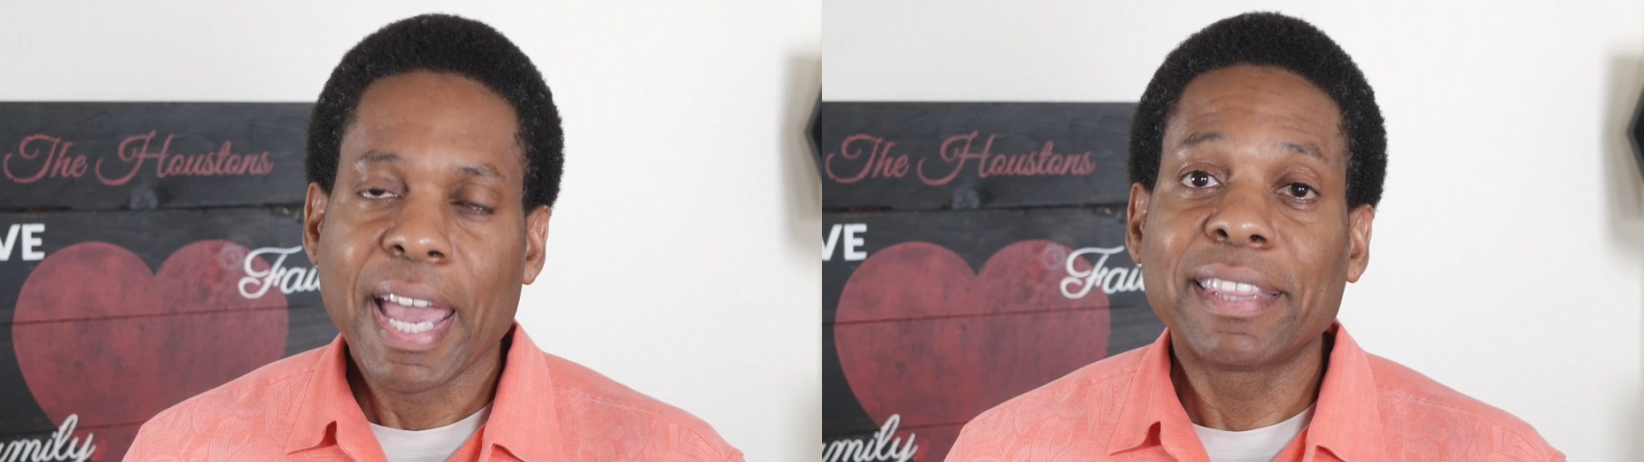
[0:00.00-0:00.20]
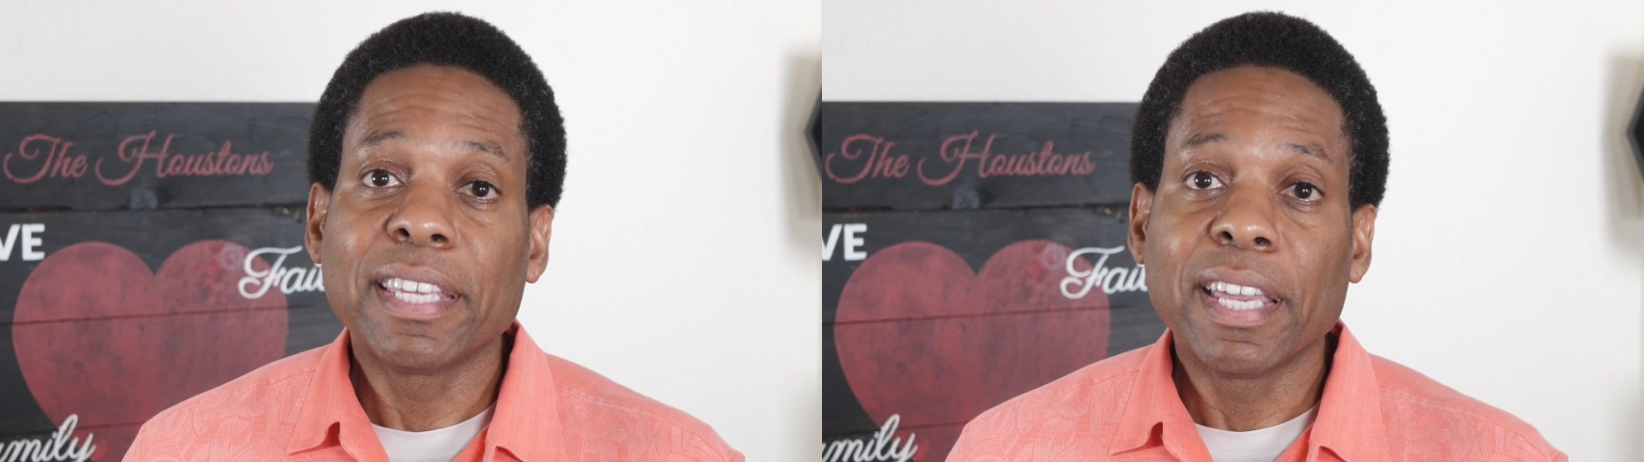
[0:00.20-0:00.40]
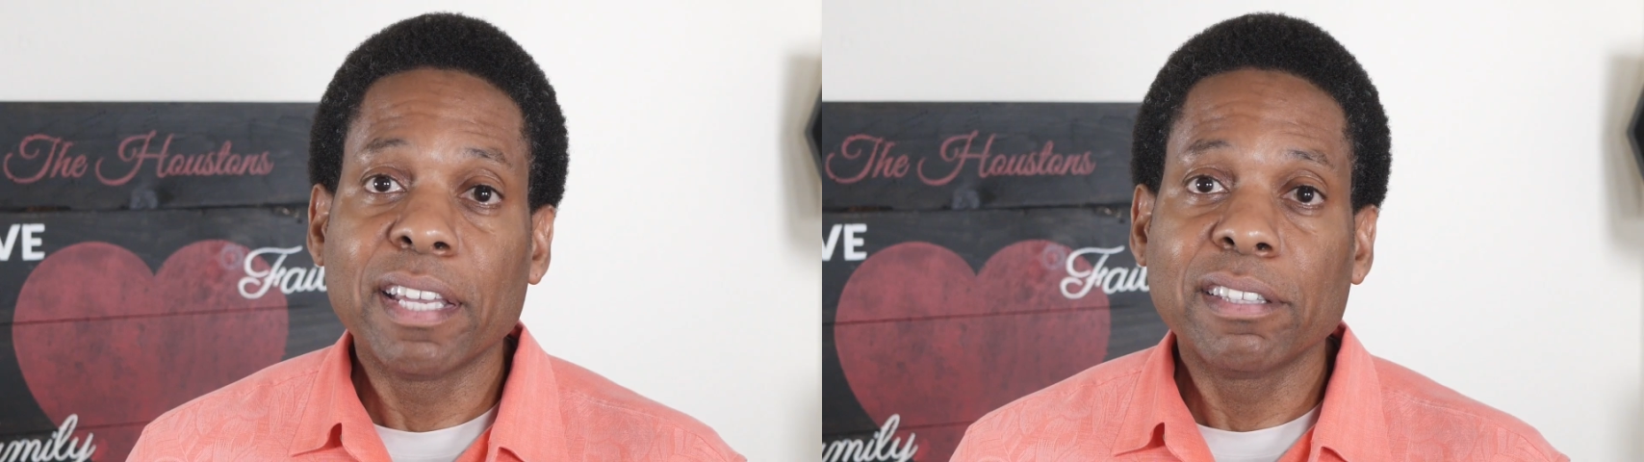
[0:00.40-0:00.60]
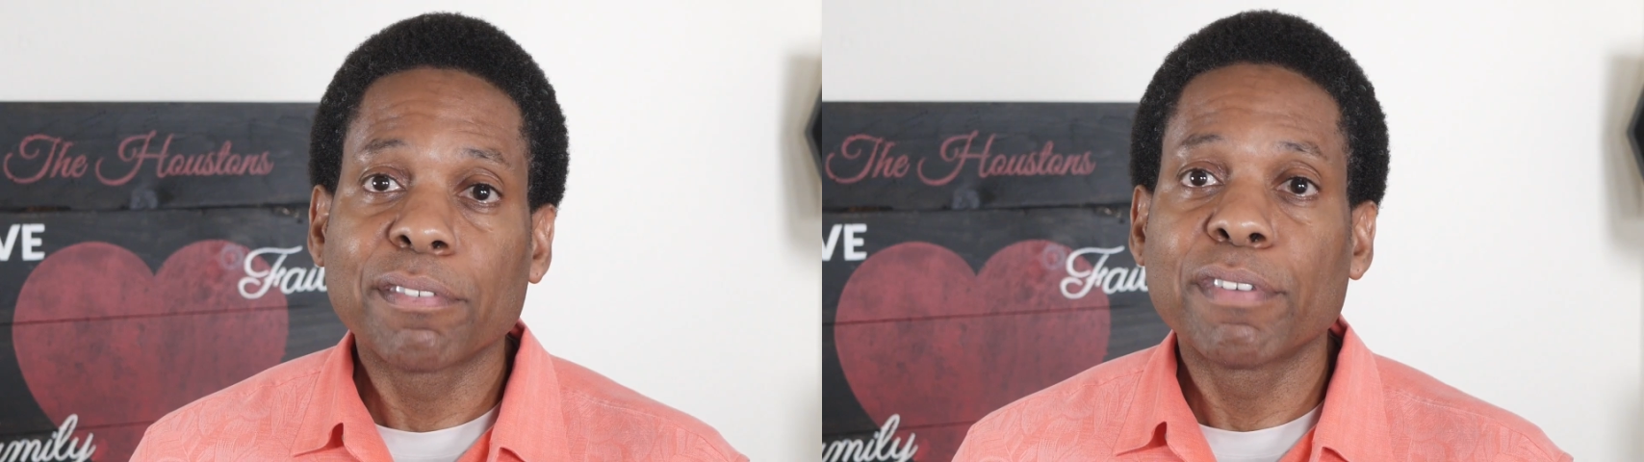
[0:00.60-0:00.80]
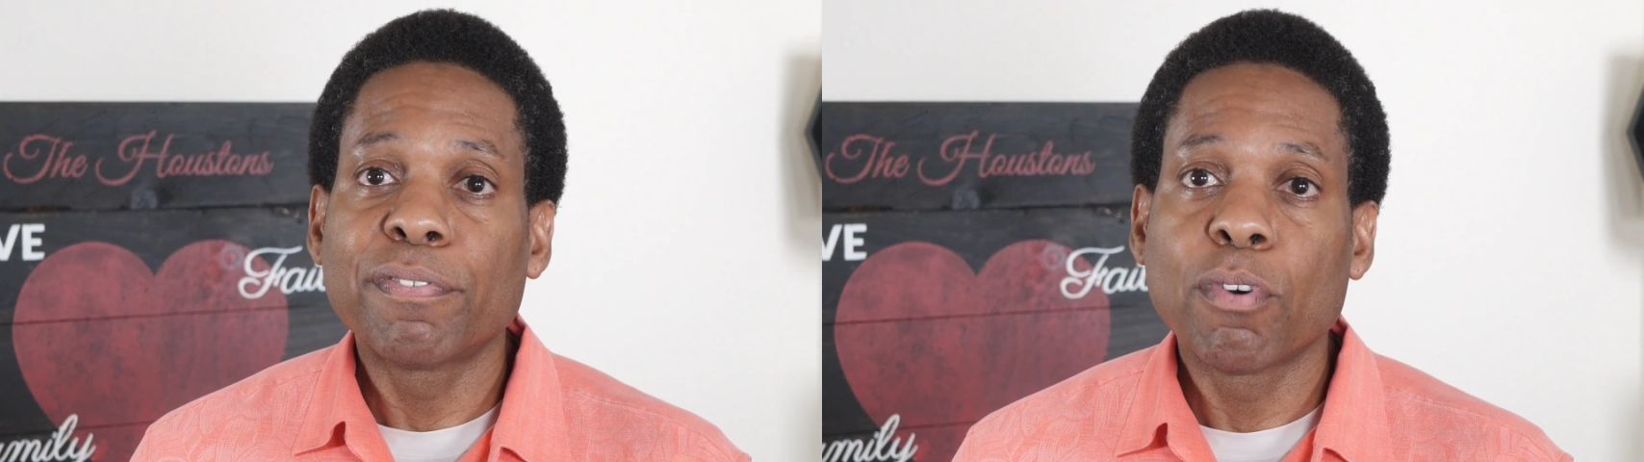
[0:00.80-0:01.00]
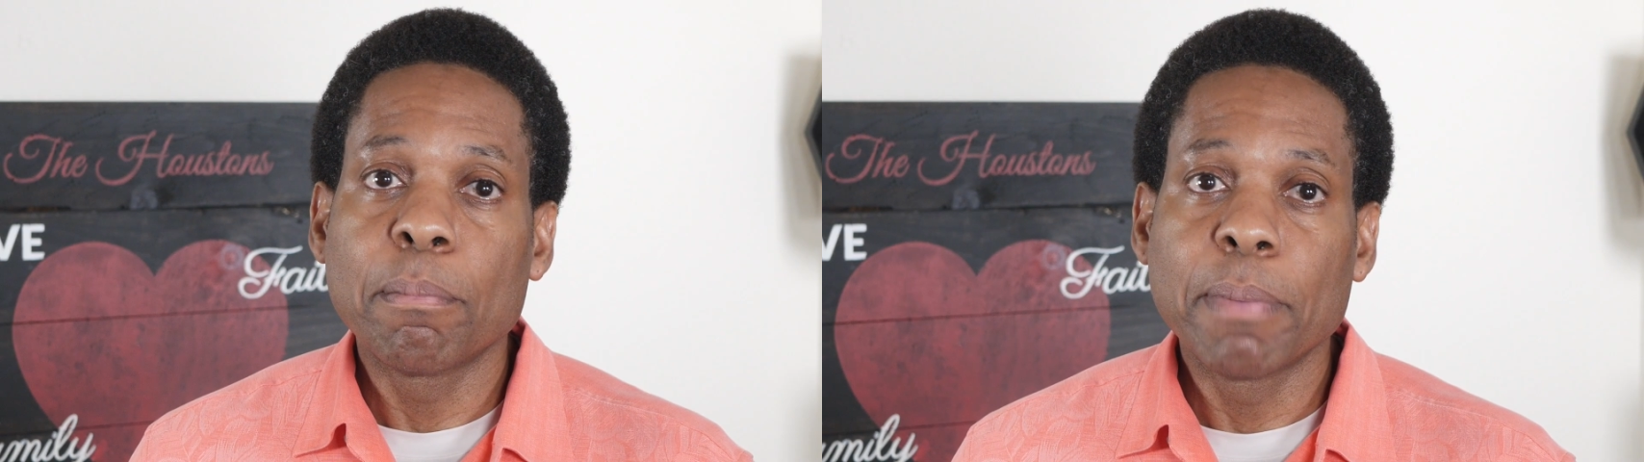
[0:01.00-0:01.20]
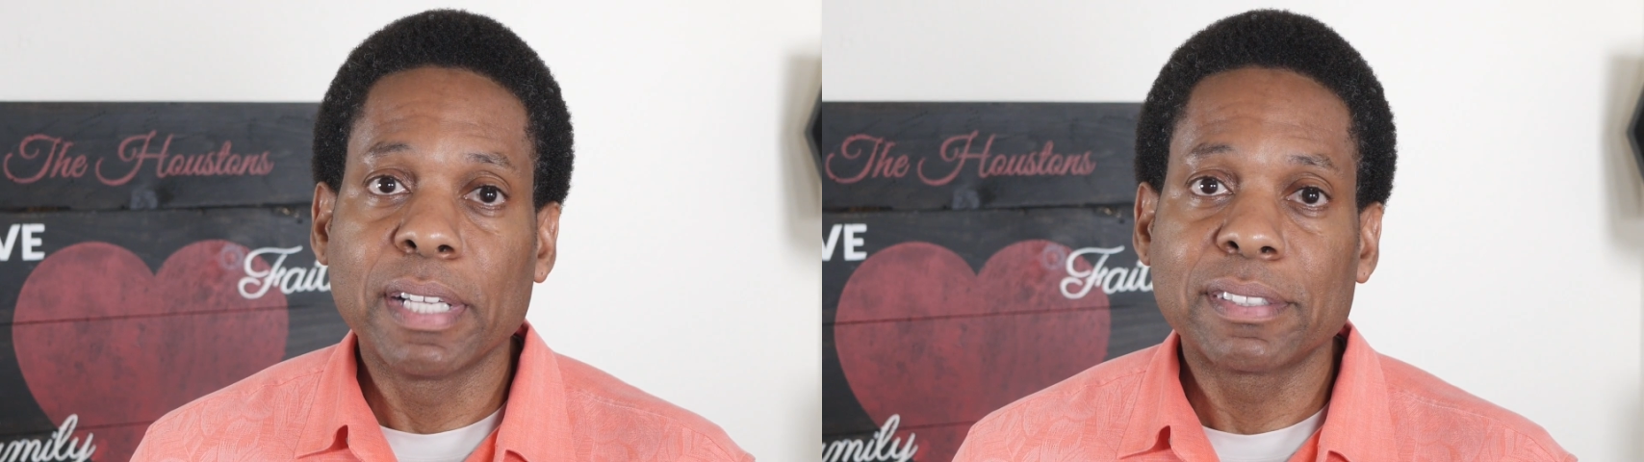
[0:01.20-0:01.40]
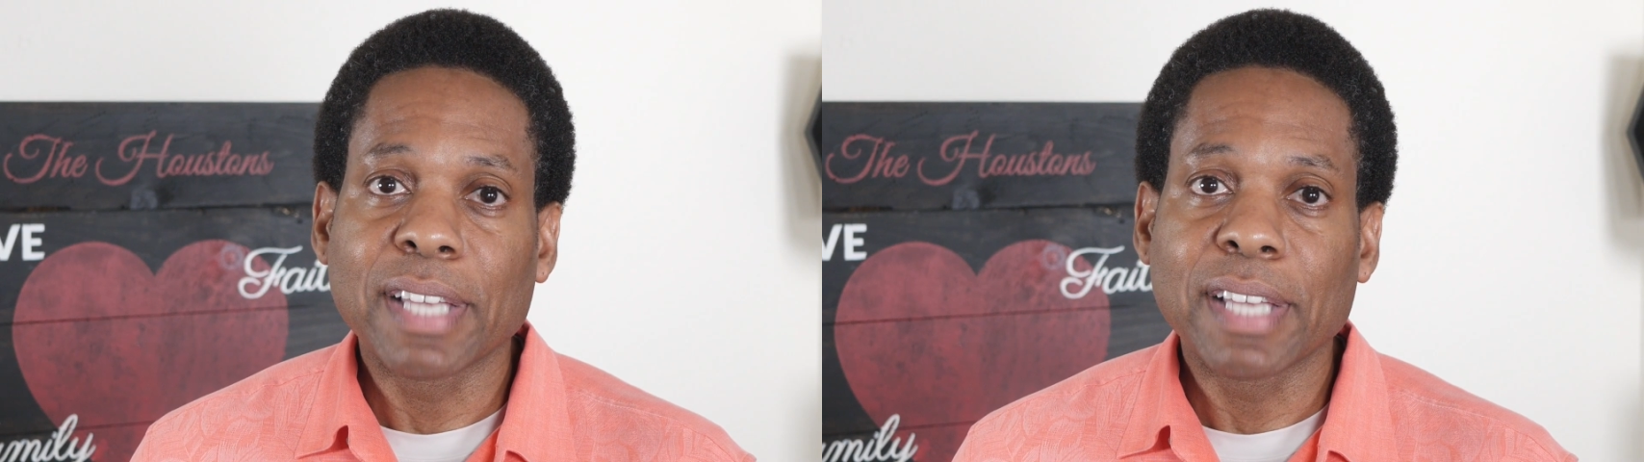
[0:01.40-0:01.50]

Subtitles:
At the end of the 4 months,